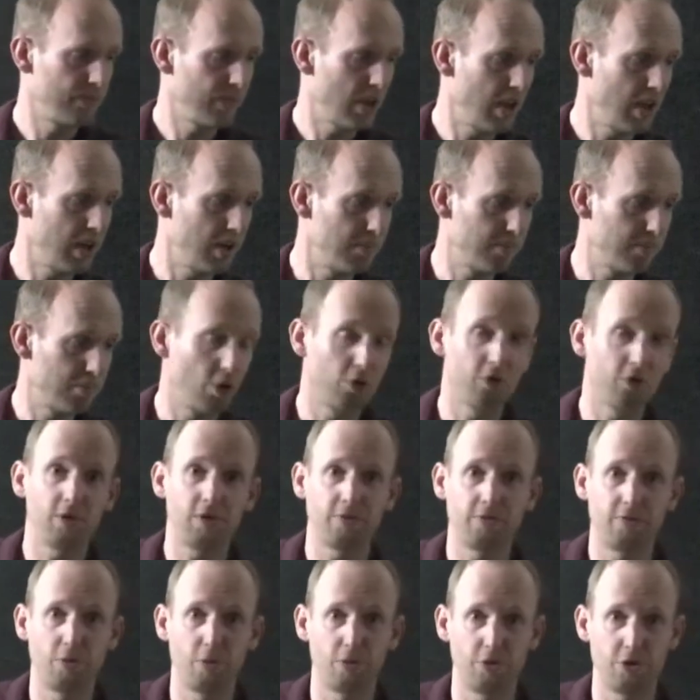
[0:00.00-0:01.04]
and a
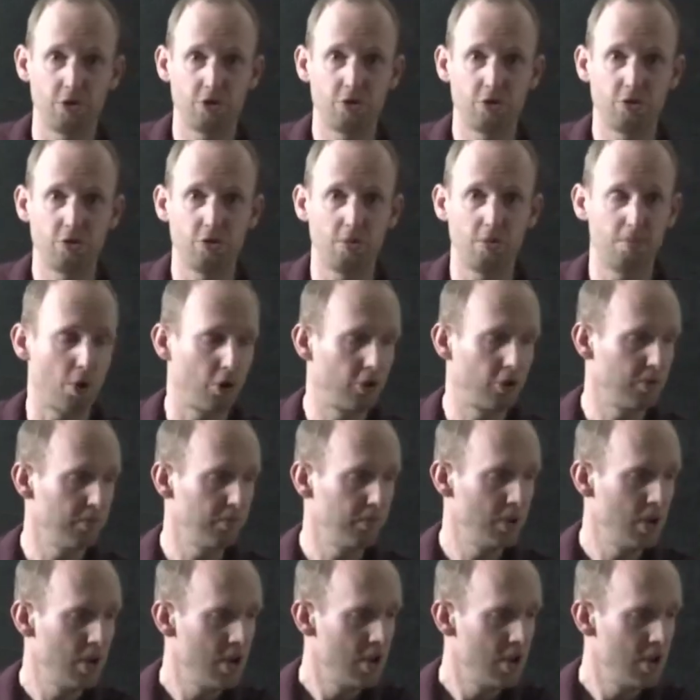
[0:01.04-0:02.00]
positive voltage to the bottom,